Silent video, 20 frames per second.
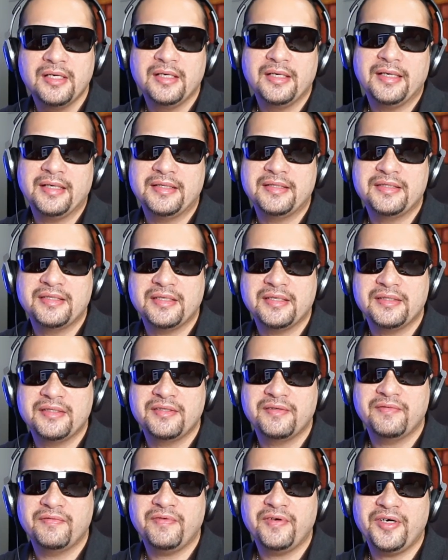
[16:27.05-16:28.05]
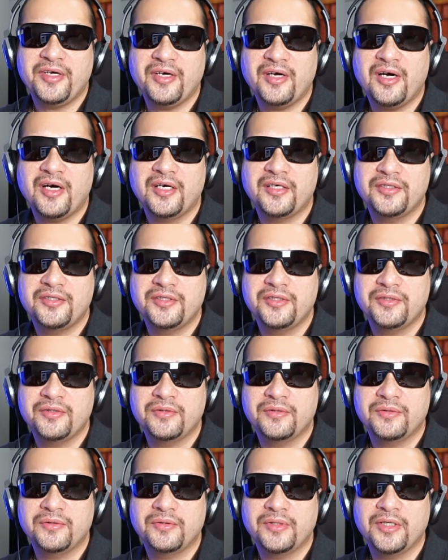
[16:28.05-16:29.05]
it's very hard
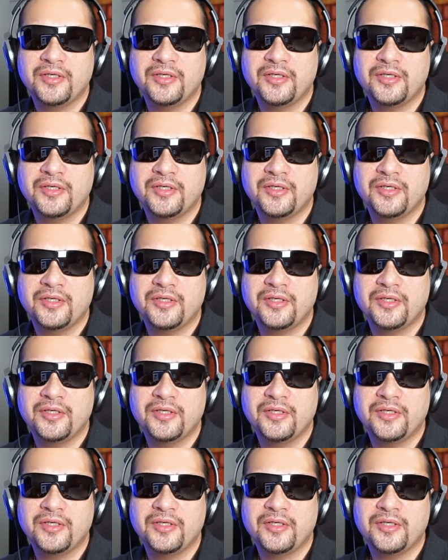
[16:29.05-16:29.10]
to,